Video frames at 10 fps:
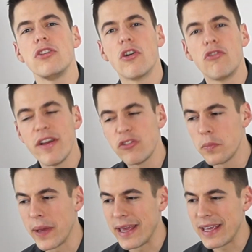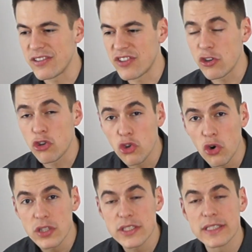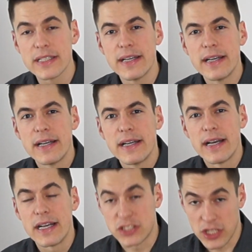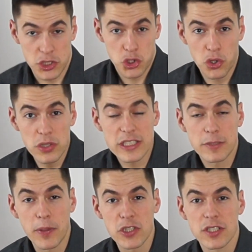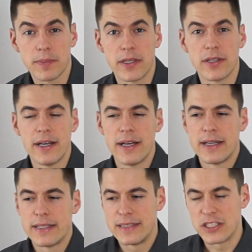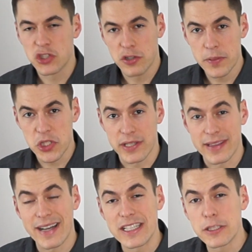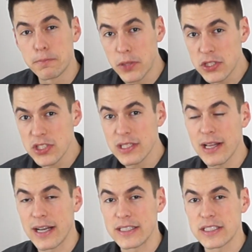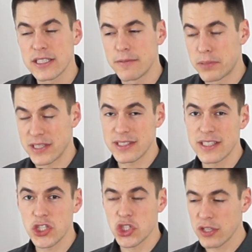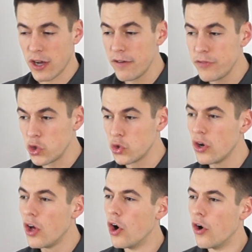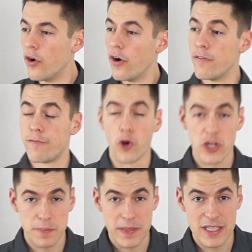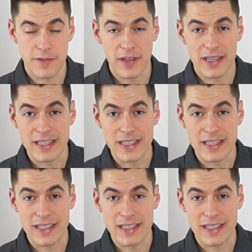your resume is a short as possible description that is personalized presentation of you for a specific